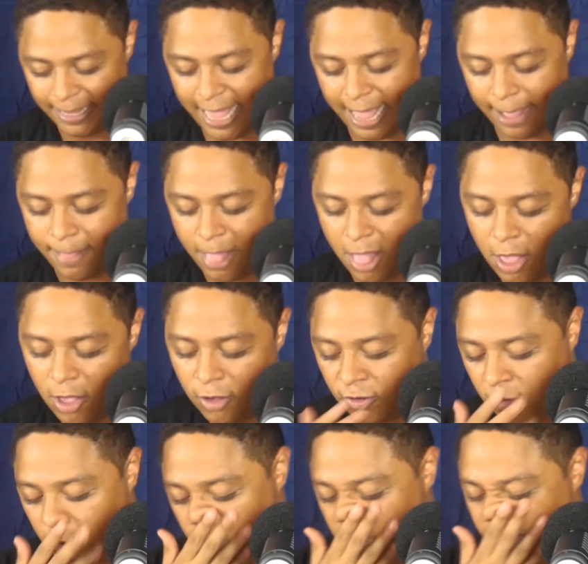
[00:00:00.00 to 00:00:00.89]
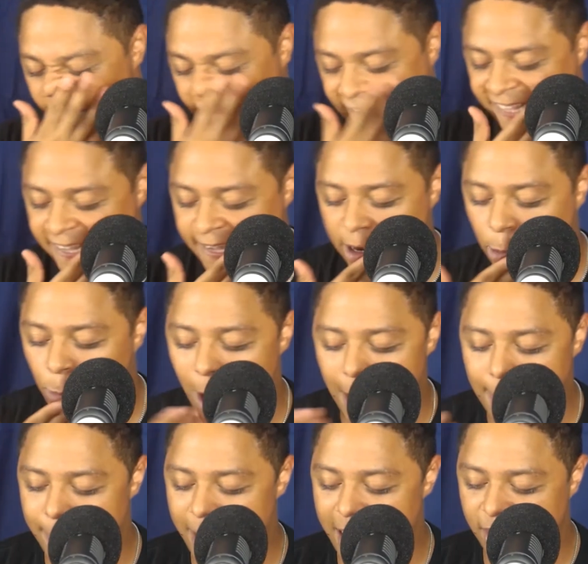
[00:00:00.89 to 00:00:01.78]
Yeah. So the next scene, a
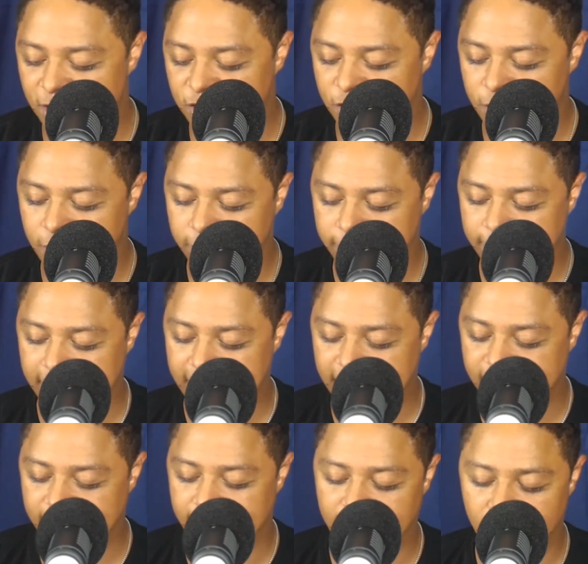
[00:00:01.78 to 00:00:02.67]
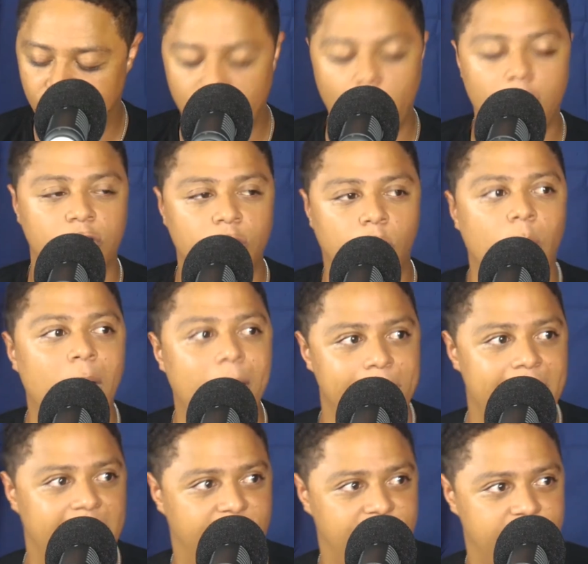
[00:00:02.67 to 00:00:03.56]
white manager is, they're talking to a
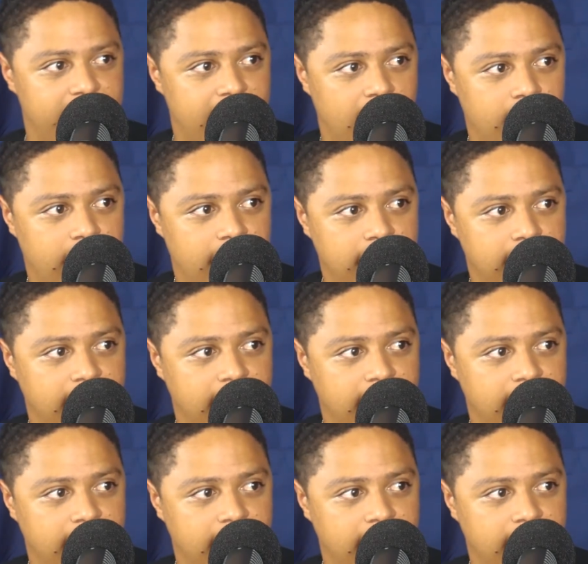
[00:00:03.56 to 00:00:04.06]
white manager now, right?